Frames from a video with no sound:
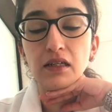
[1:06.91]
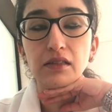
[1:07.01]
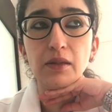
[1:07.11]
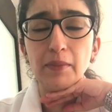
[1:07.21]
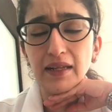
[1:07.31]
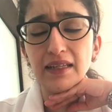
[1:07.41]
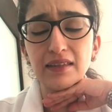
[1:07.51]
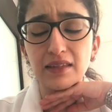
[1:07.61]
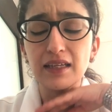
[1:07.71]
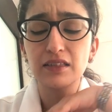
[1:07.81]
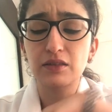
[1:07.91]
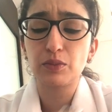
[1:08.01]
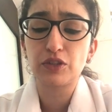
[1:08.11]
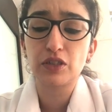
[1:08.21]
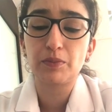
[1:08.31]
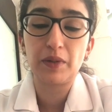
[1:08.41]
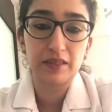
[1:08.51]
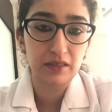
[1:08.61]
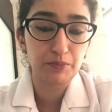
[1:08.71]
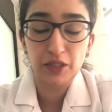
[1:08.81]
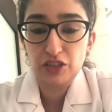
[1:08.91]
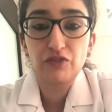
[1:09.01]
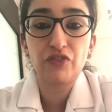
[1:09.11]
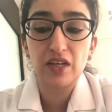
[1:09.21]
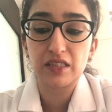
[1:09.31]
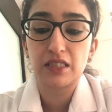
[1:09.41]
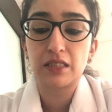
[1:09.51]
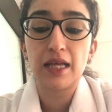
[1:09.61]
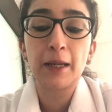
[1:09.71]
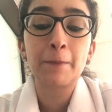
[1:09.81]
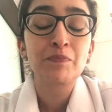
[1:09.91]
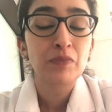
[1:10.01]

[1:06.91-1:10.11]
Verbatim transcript: uh, there are many things which a patient faces, like